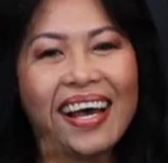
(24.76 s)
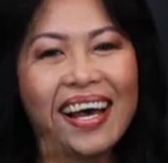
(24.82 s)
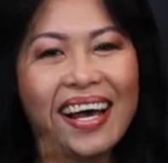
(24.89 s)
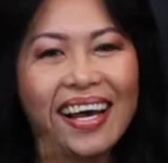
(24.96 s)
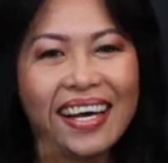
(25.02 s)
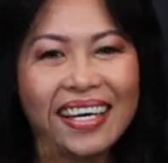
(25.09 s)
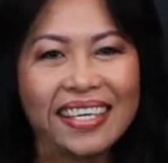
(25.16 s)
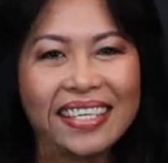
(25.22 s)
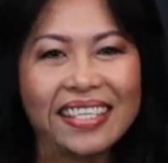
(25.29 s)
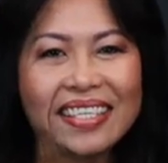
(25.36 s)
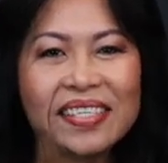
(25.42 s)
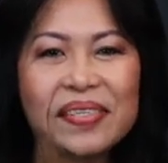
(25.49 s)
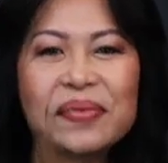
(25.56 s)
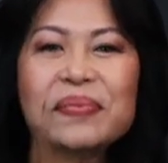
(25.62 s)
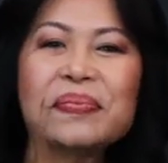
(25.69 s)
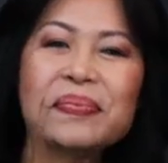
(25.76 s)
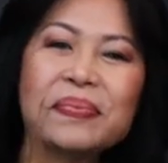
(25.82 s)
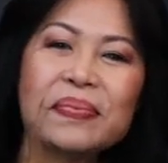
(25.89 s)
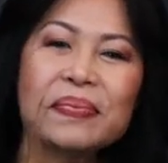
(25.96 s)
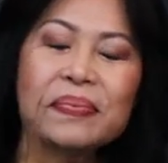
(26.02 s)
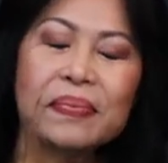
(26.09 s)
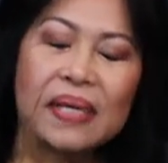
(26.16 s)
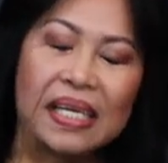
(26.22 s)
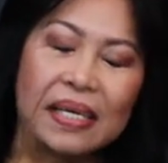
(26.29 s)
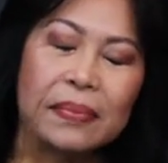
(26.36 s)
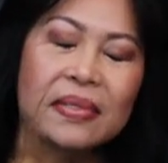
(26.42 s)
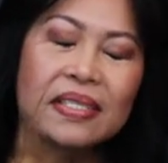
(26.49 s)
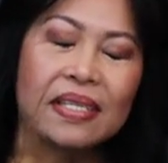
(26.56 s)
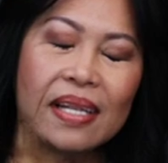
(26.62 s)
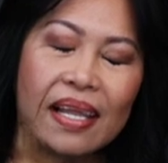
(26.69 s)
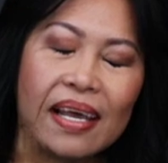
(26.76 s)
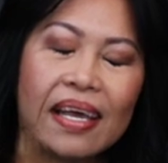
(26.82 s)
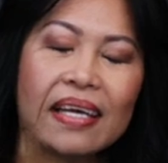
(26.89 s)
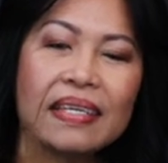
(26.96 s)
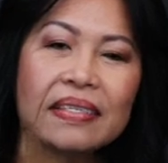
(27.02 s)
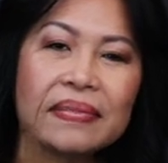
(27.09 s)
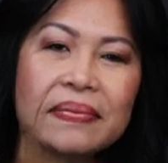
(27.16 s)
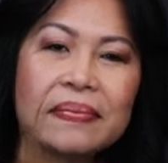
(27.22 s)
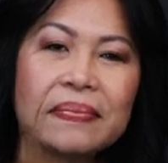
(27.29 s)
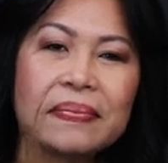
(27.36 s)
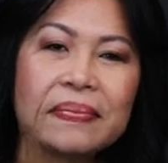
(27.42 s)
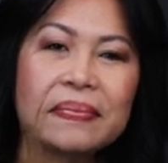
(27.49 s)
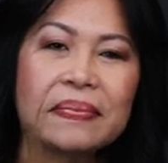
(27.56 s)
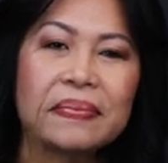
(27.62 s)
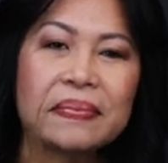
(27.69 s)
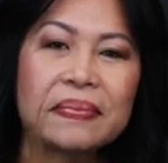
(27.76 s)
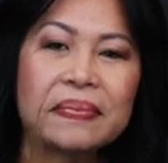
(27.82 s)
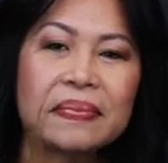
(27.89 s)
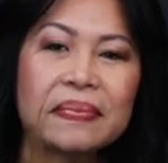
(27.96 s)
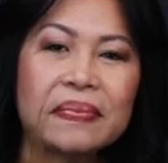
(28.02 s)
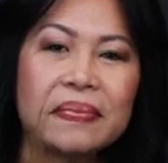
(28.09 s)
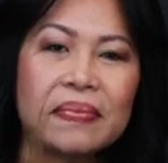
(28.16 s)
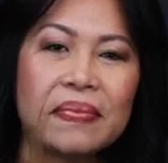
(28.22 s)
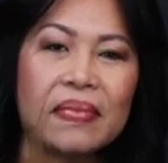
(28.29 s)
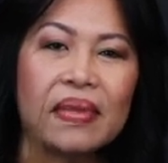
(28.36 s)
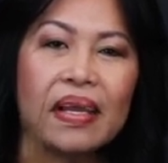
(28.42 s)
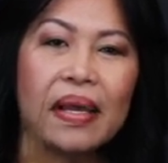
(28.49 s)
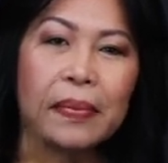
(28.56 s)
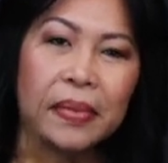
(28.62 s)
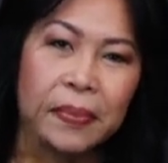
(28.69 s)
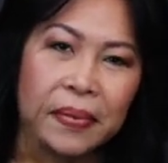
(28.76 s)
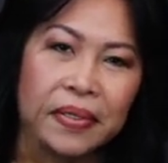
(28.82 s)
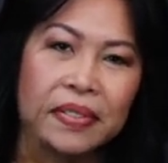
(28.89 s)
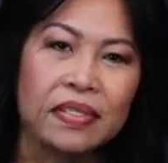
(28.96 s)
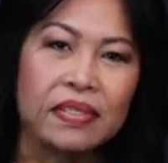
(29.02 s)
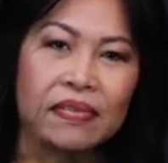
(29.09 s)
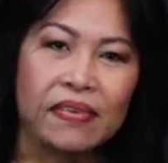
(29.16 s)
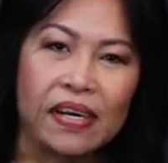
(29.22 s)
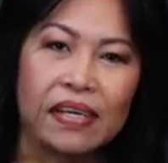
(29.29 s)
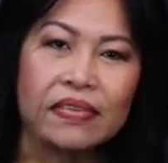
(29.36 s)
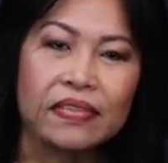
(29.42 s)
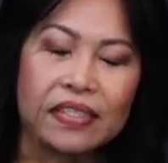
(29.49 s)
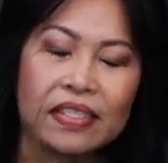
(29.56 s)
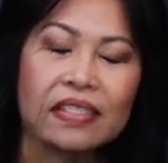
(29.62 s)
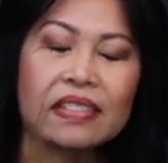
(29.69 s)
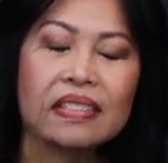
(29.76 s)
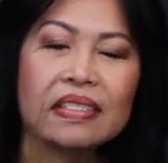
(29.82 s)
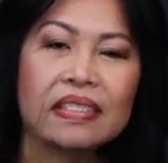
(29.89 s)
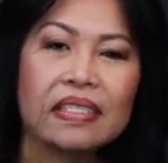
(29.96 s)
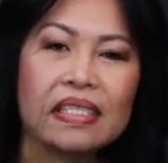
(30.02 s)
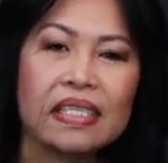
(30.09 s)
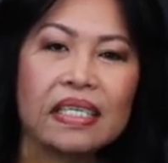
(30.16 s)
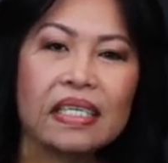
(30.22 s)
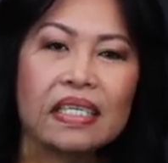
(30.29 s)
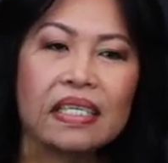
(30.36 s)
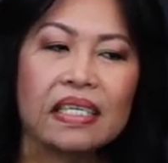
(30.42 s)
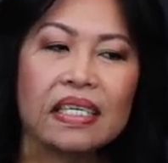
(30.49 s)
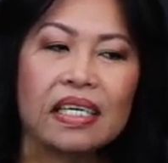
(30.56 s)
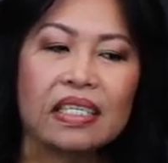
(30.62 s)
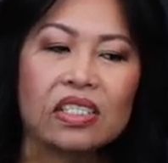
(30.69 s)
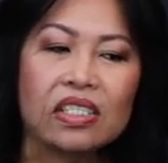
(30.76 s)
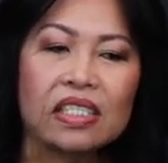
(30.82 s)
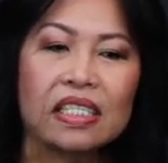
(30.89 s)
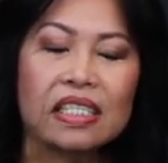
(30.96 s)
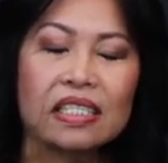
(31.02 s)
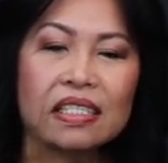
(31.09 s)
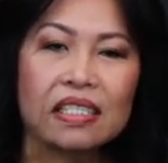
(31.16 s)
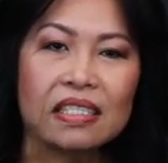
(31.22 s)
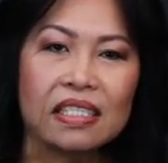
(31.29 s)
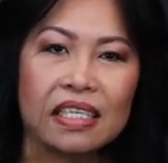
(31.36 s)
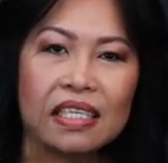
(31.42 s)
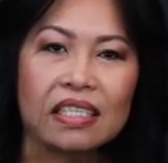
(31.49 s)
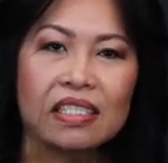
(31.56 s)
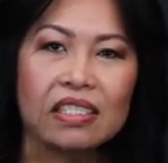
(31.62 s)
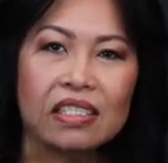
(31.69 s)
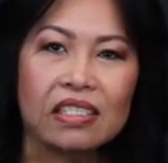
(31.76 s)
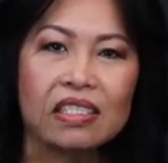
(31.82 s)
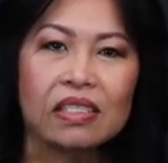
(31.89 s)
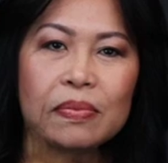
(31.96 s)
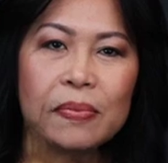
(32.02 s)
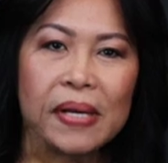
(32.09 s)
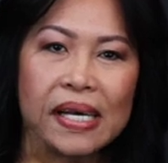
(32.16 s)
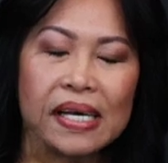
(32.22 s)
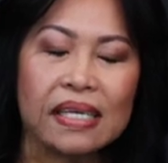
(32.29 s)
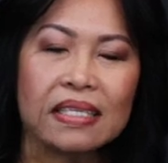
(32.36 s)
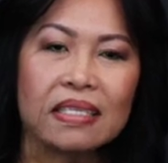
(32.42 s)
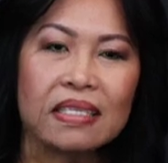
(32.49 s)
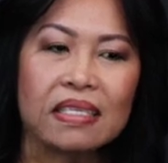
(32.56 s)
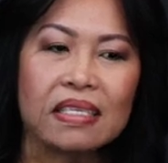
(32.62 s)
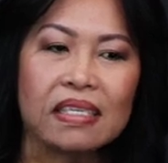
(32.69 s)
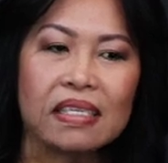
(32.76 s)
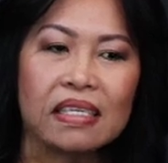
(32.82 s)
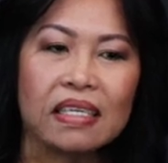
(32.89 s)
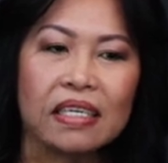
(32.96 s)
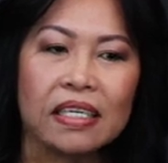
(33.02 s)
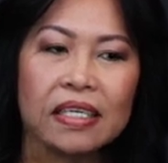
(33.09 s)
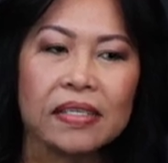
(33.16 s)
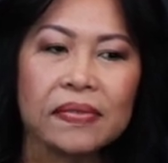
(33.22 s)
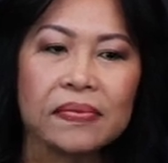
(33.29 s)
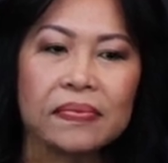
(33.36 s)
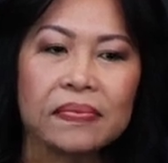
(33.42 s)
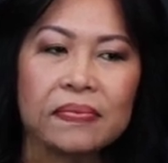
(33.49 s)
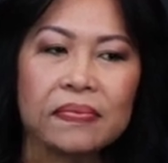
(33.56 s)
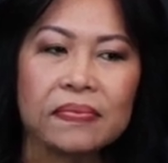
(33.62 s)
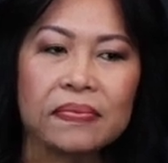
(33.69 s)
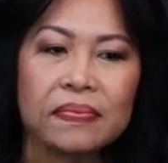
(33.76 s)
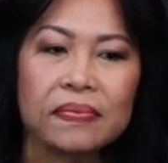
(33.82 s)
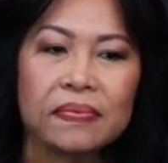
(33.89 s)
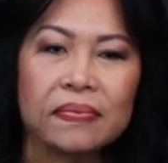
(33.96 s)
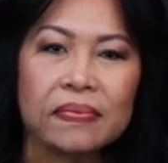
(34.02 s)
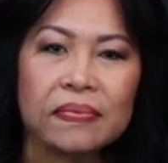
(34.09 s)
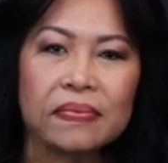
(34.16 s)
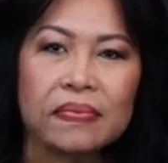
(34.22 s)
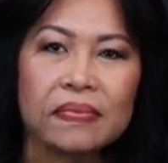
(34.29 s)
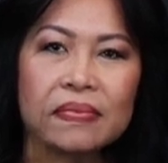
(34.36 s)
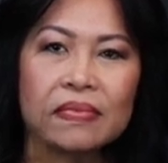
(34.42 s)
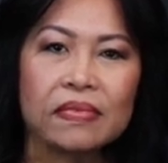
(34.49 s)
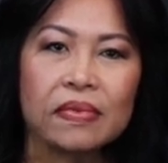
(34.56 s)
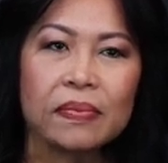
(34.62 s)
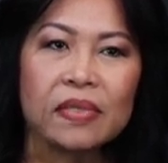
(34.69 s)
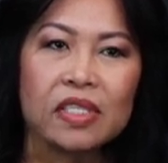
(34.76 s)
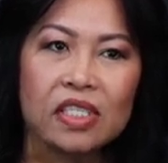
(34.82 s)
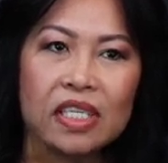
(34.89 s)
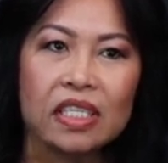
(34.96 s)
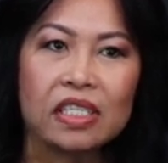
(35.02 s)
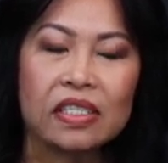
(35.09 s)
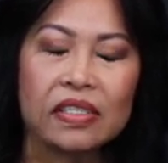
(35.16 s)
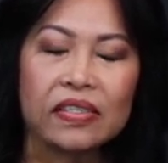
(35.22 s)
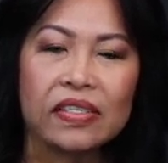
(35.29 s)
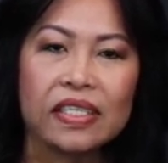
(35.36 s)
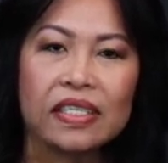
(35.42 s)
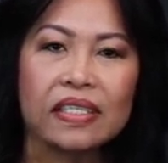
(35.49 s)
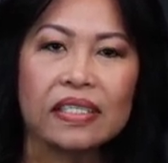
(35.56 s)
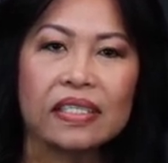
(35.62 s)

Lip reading: Hi, my name is Lan. I'm a burn survivor. Actually, it's 10 years past from the January.